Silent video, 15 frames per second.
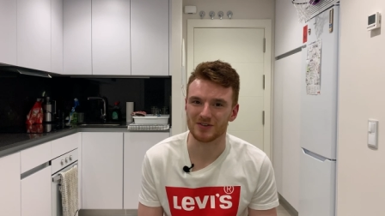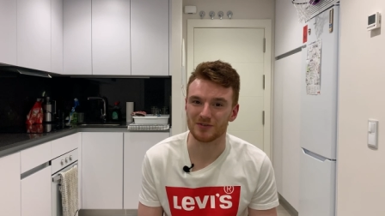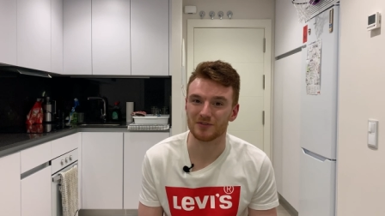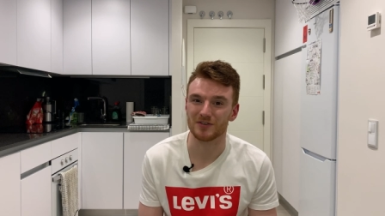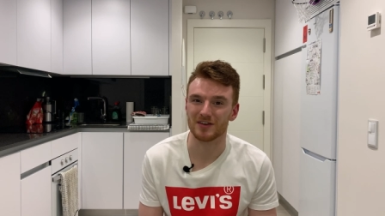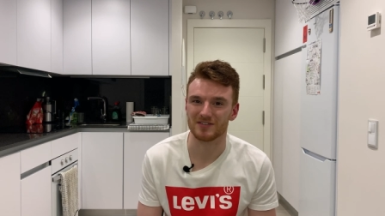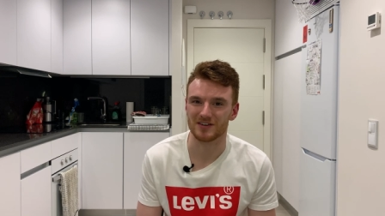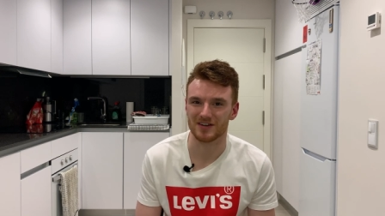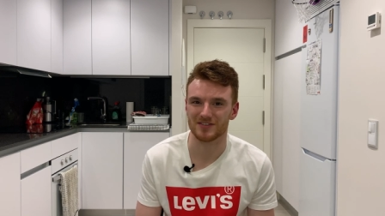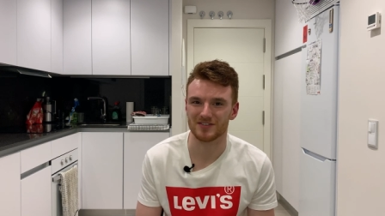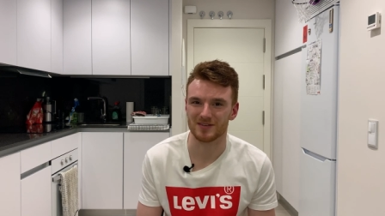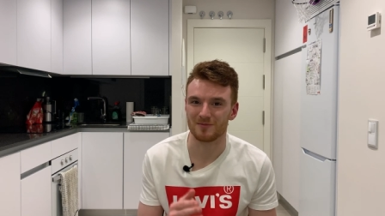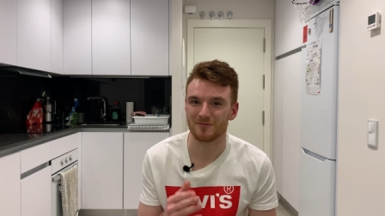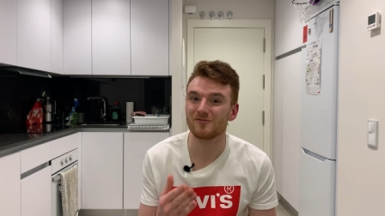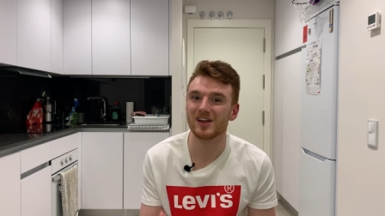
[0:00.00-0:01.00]
You've given us
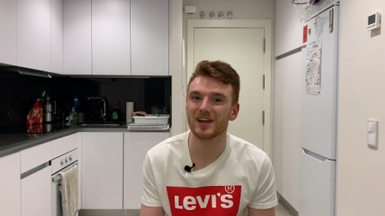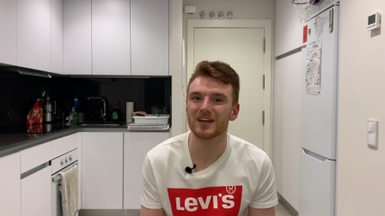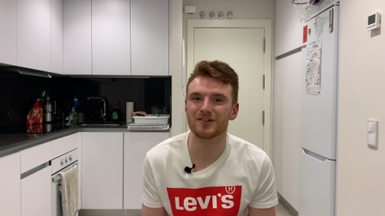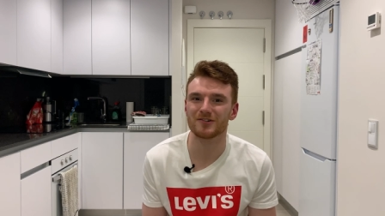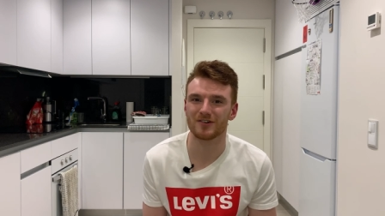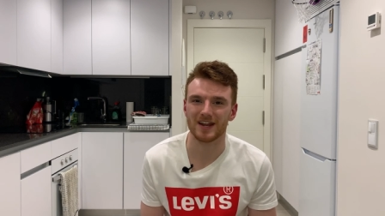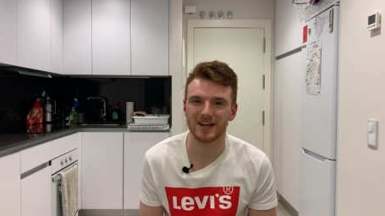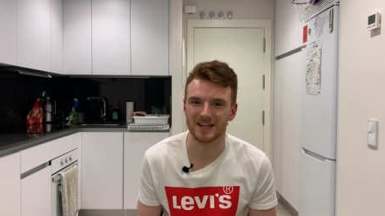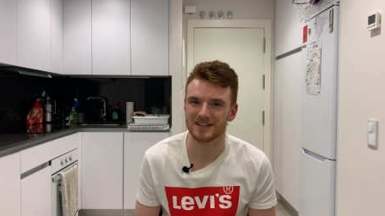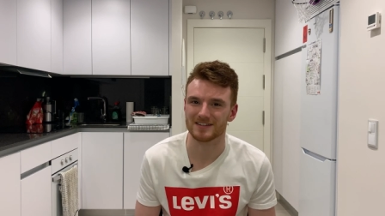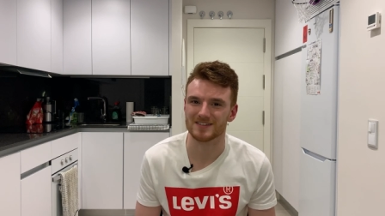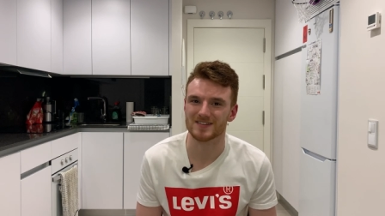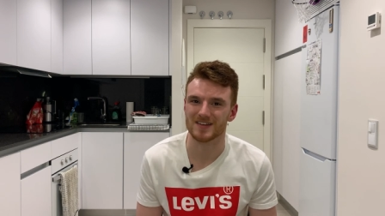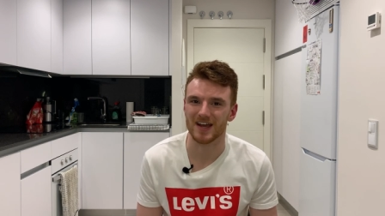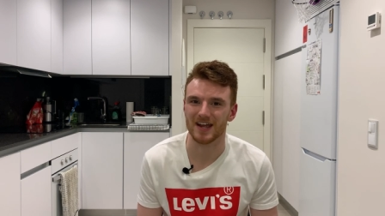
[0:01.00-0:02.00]
some really great
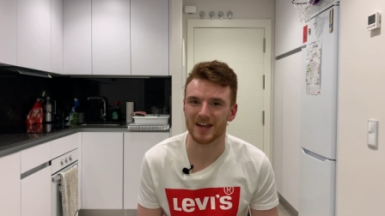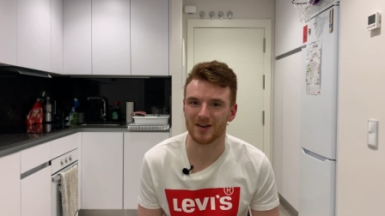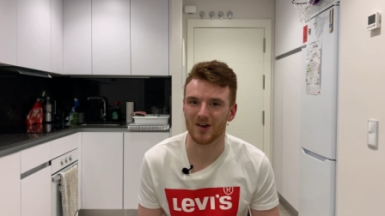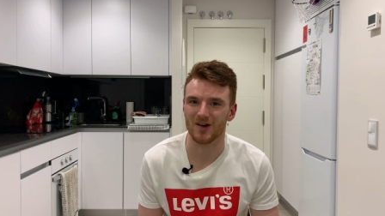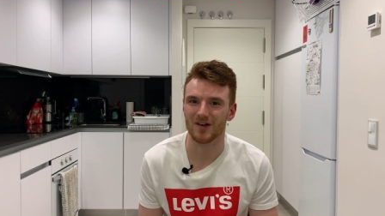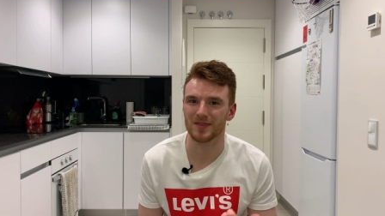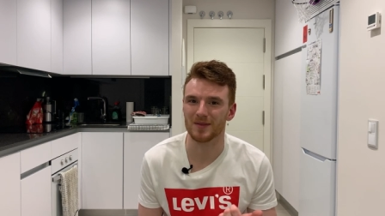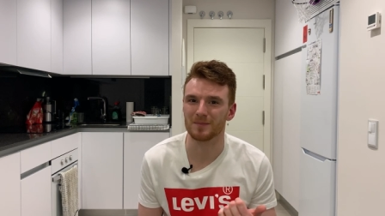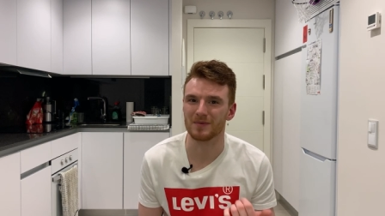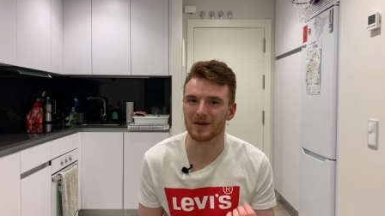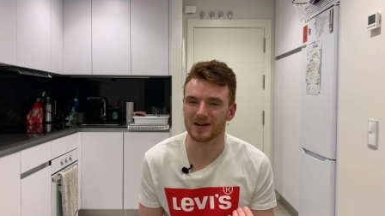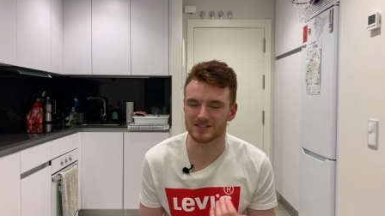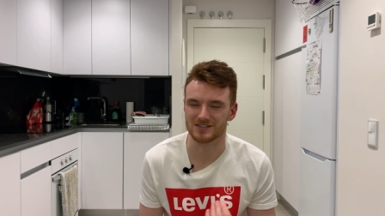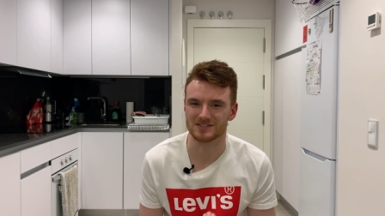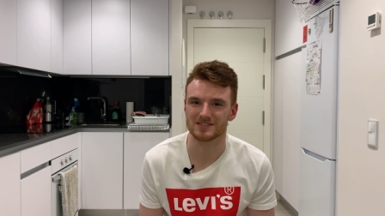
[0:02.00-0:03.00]
insight on the
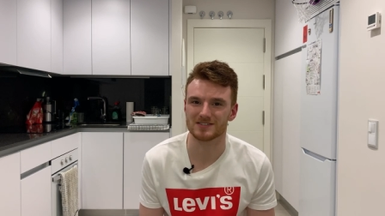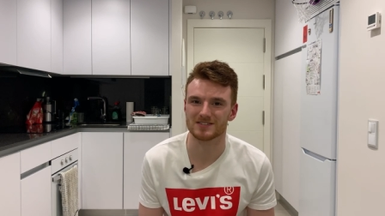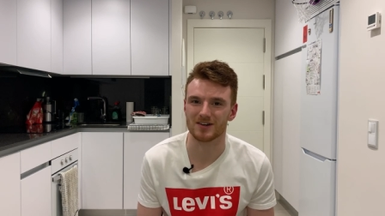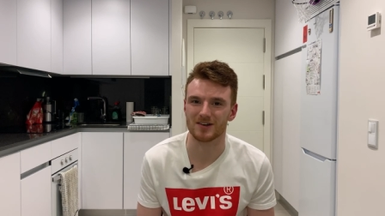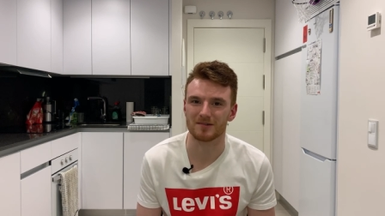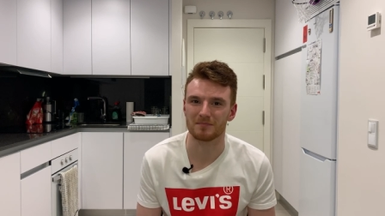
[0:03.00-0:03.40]
Belgian stock